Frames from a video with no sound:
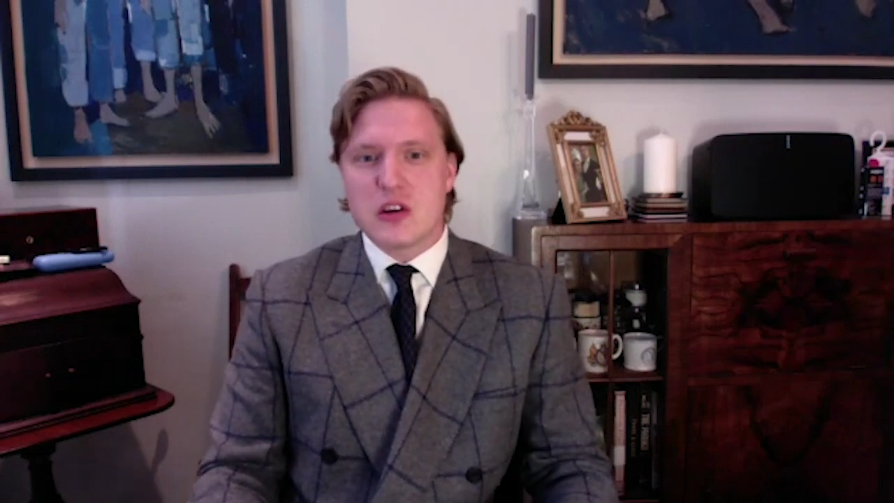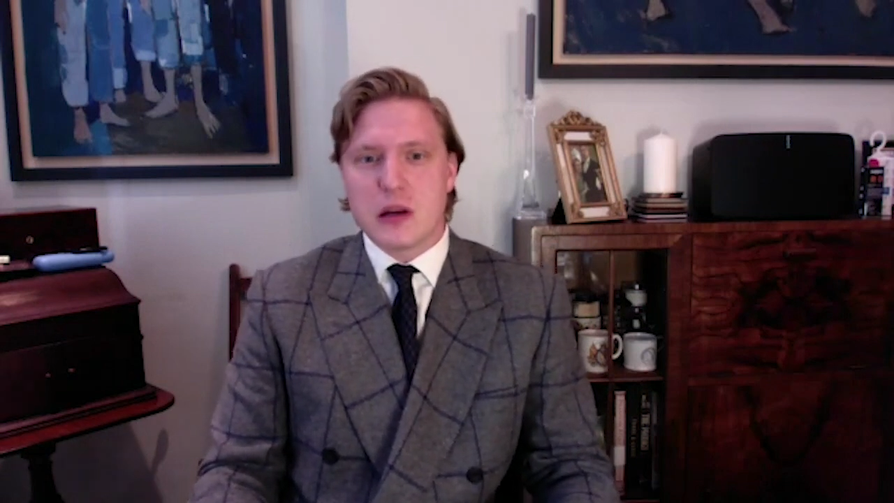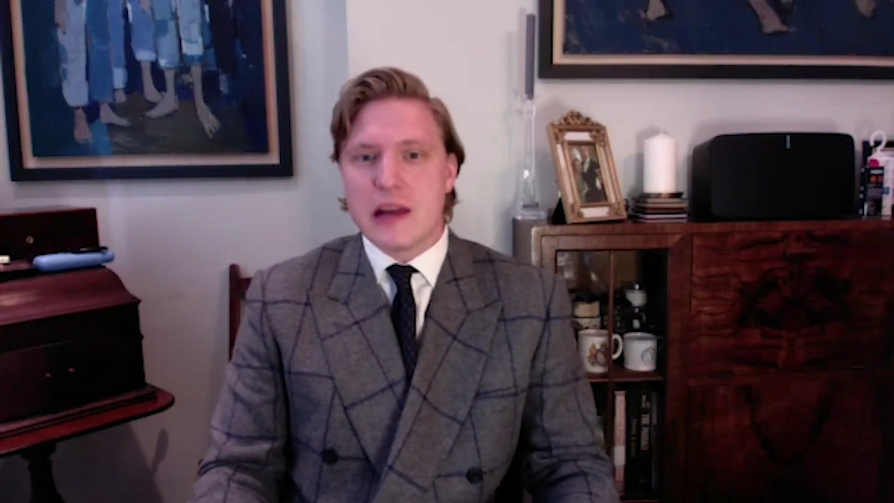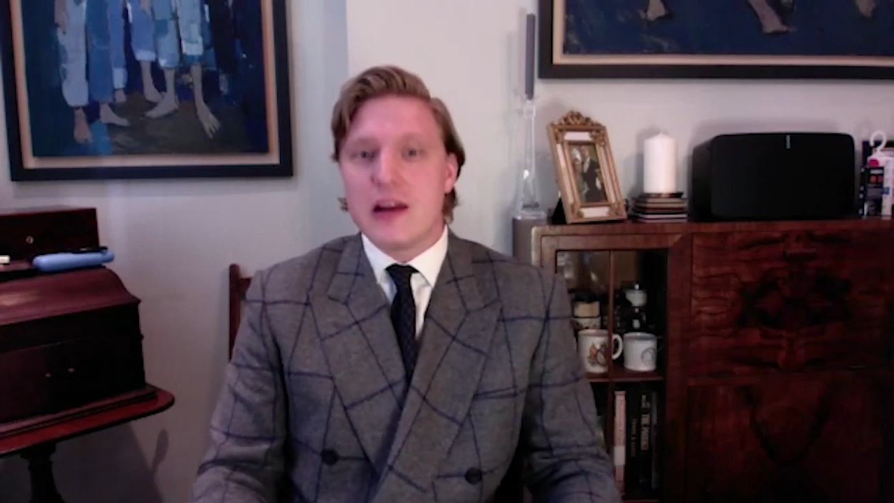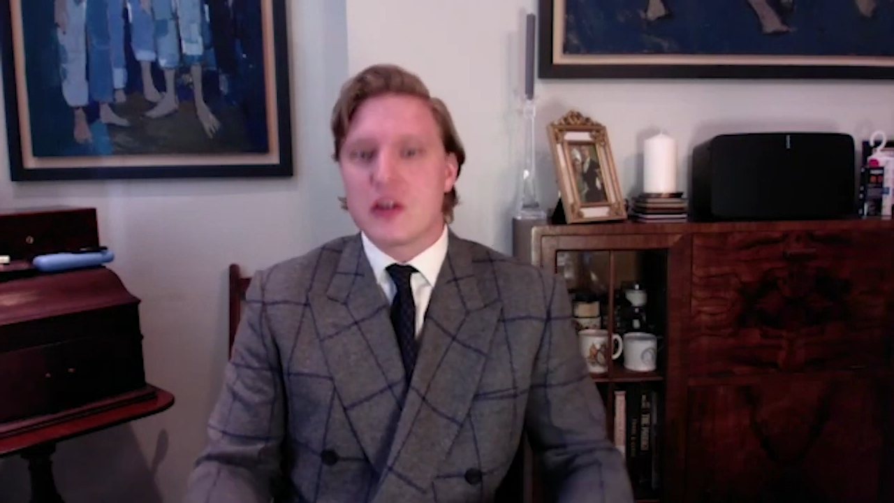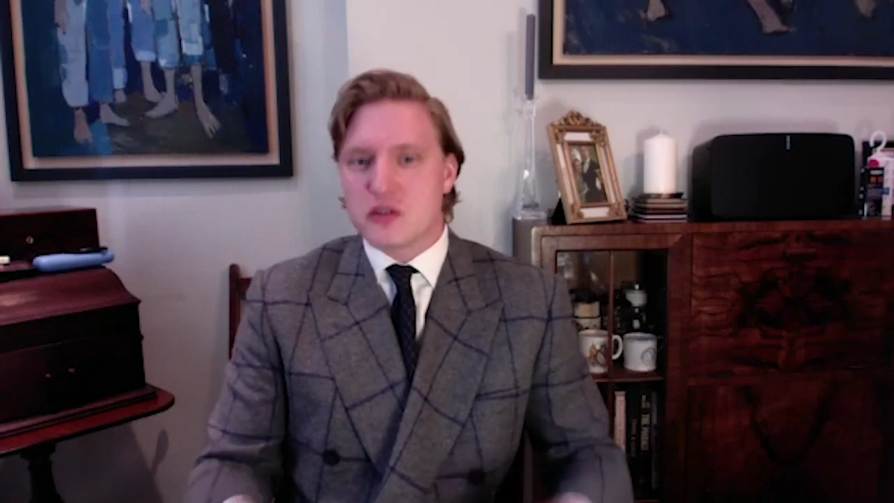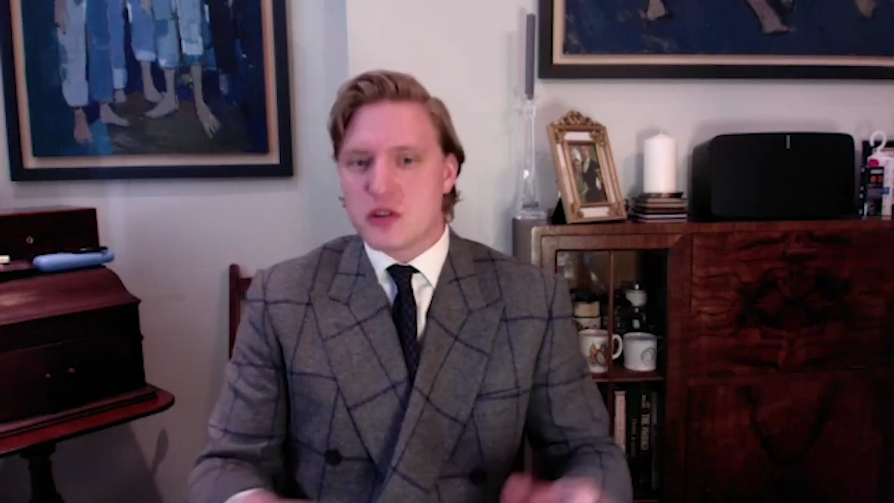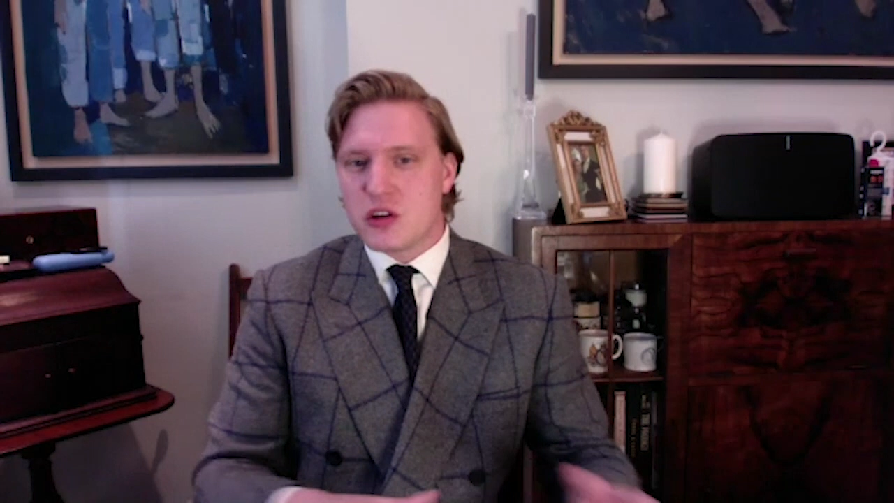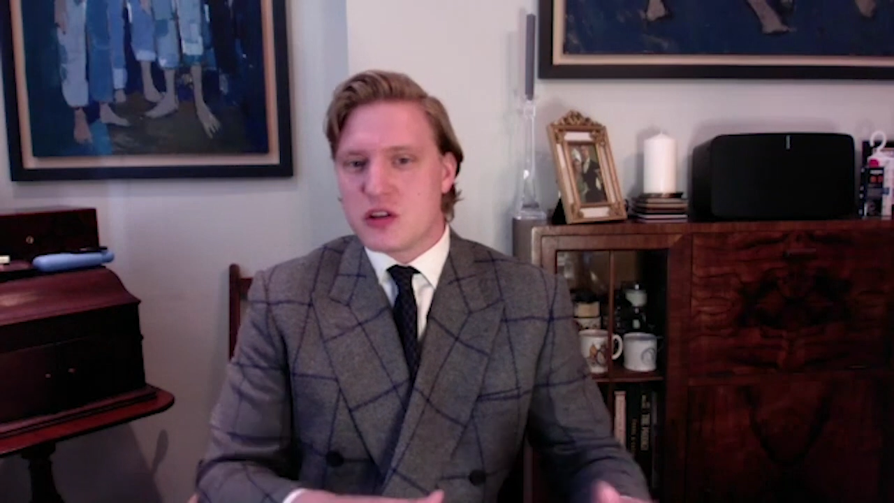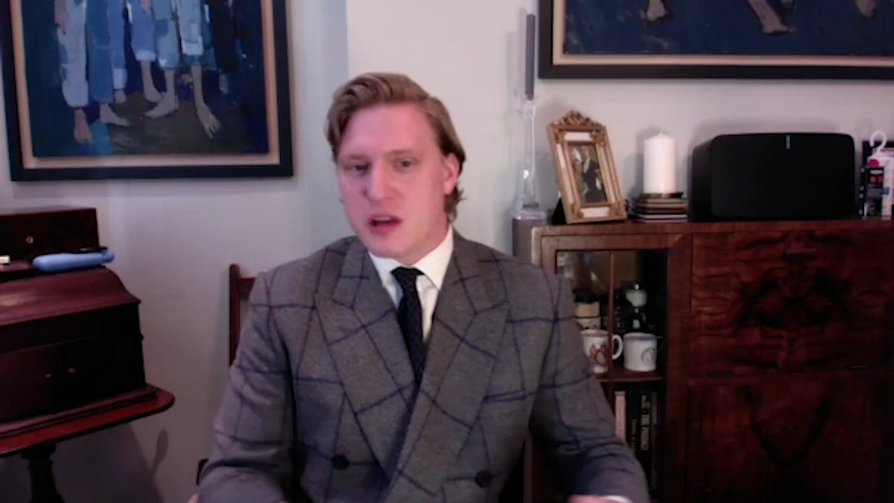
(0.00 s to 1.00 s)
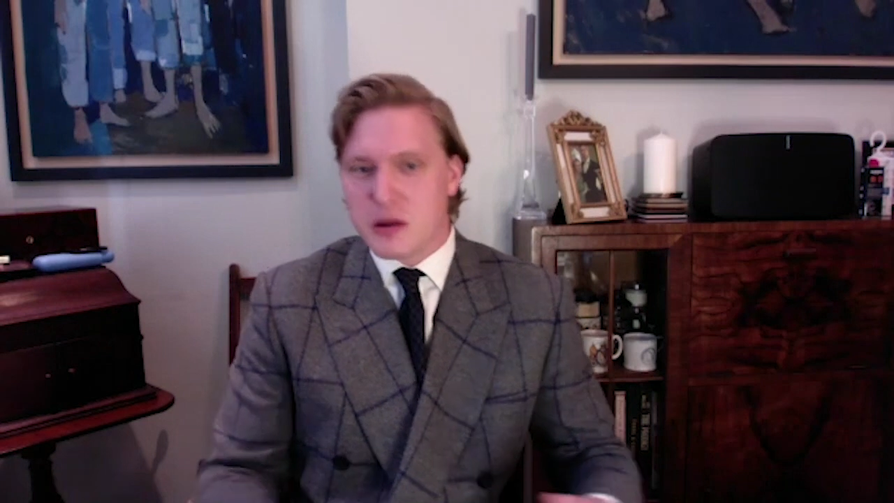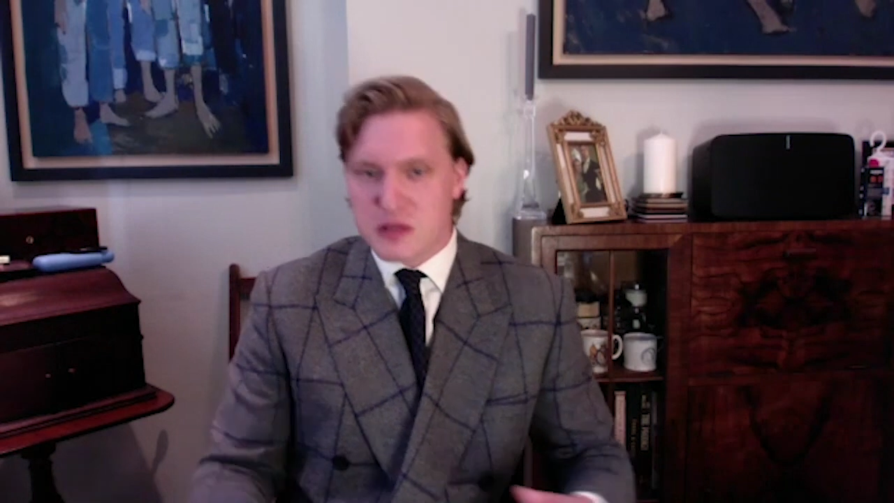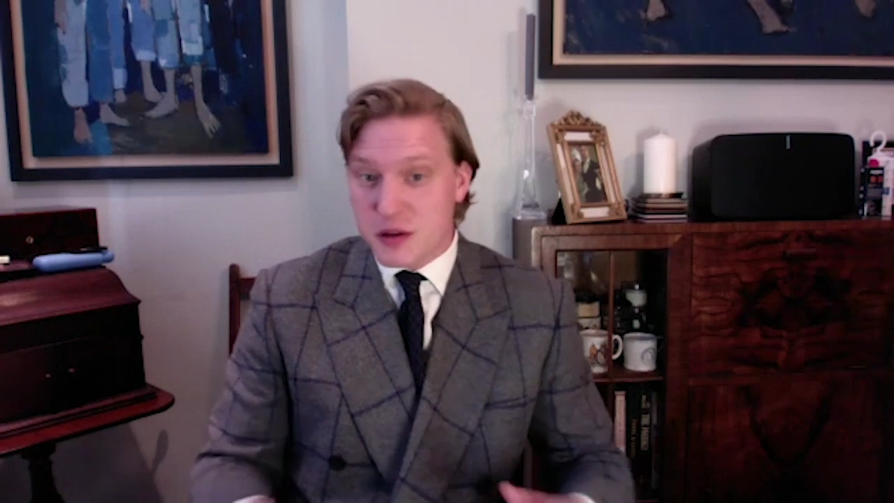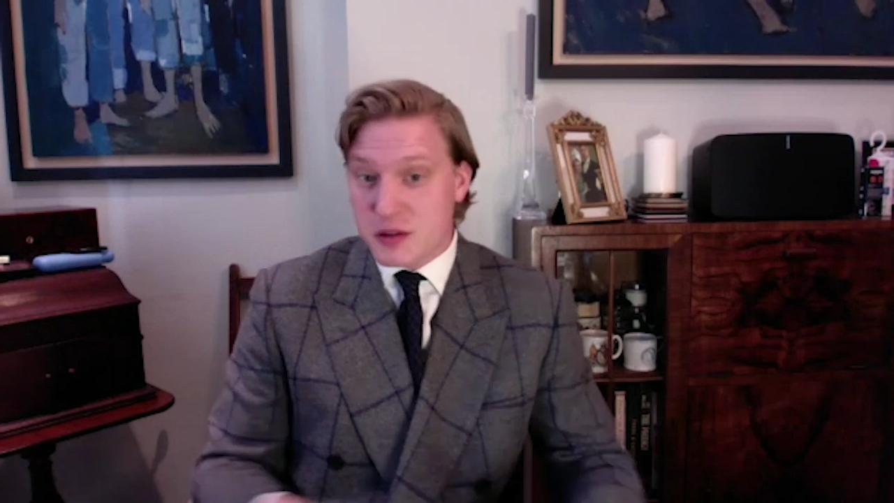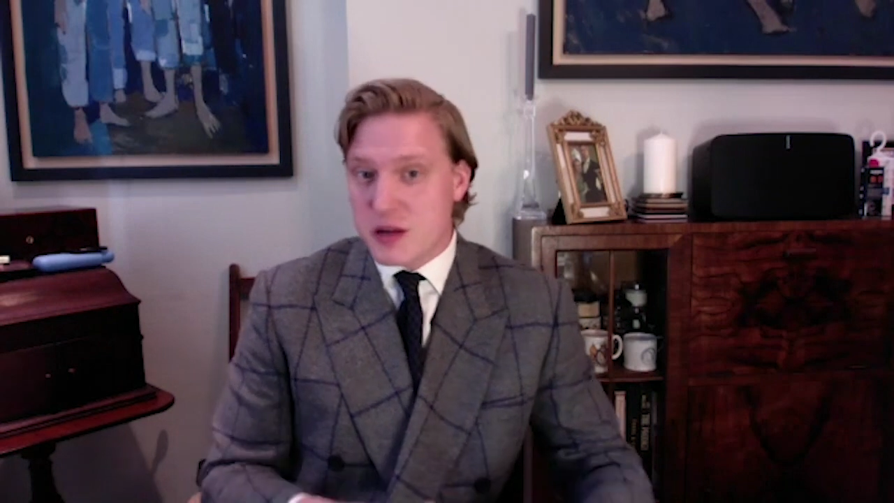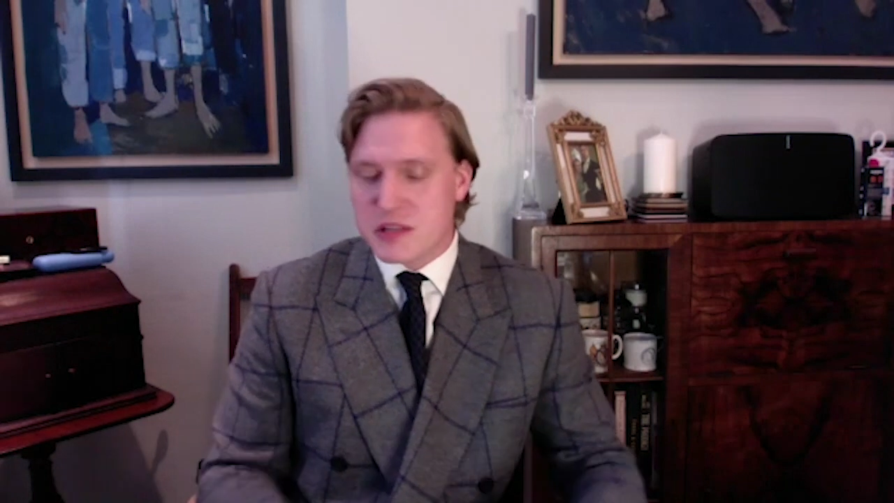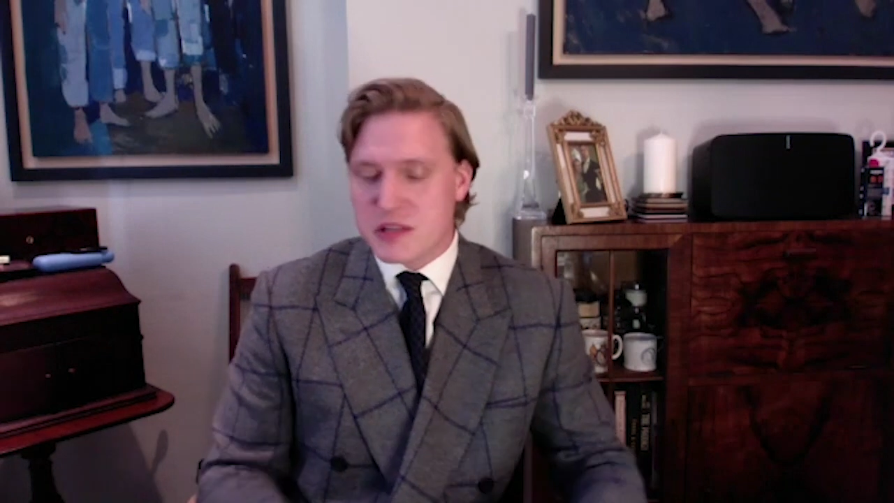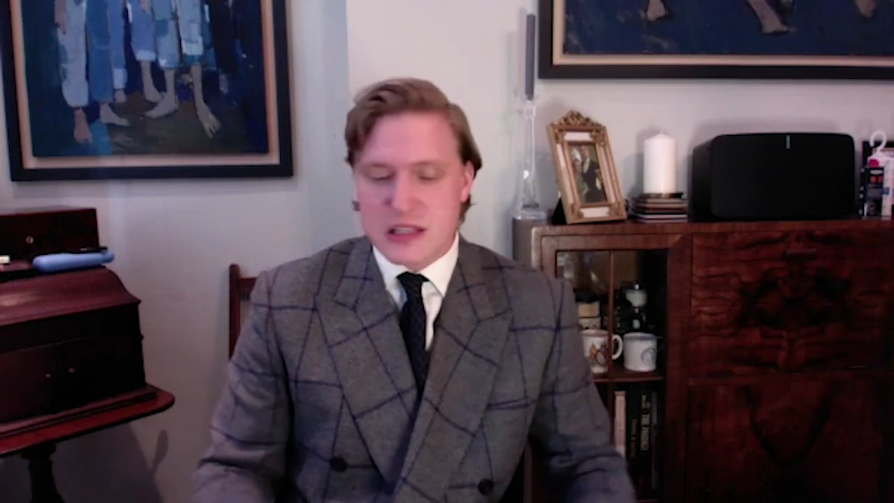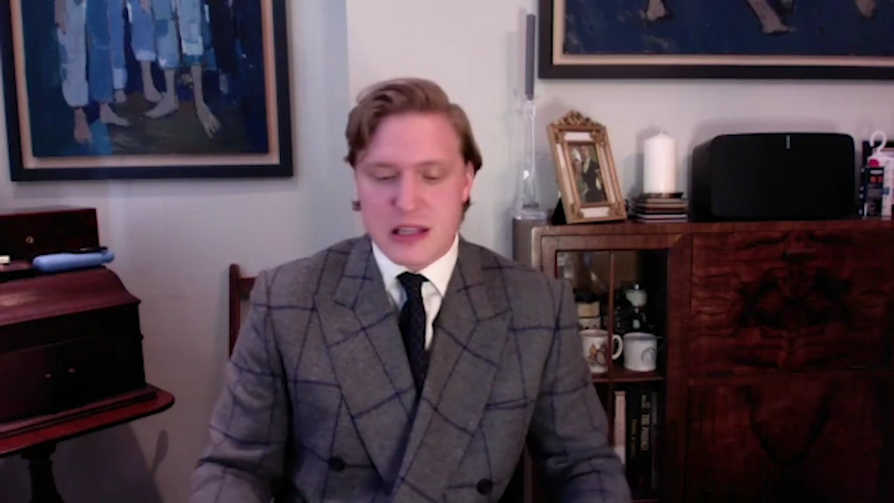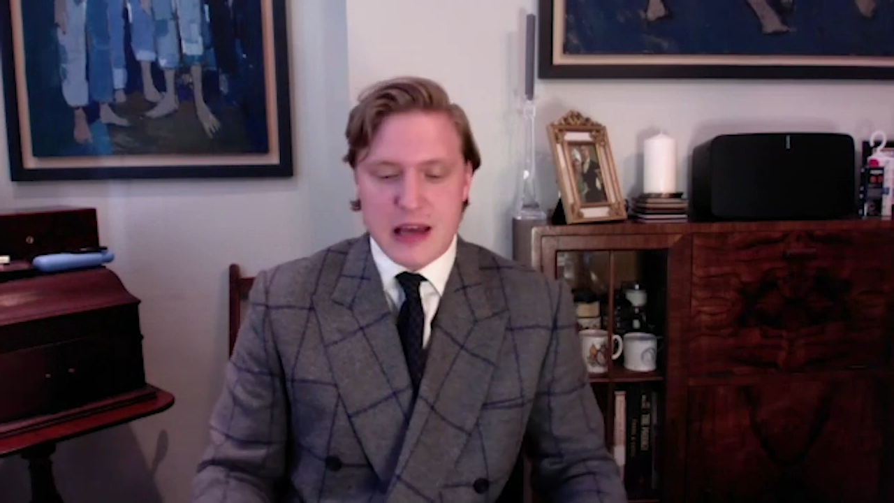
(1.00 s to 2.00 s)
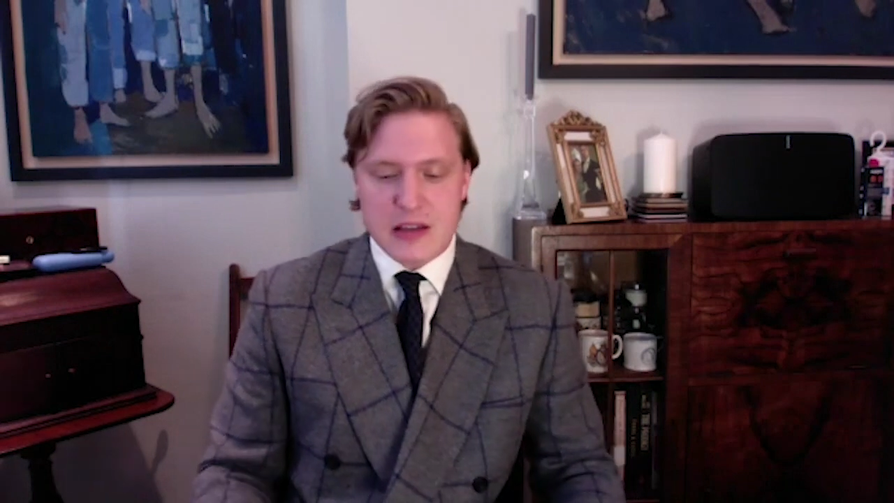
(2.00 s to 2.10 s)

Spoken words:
and luxury goods sometimes comes into that.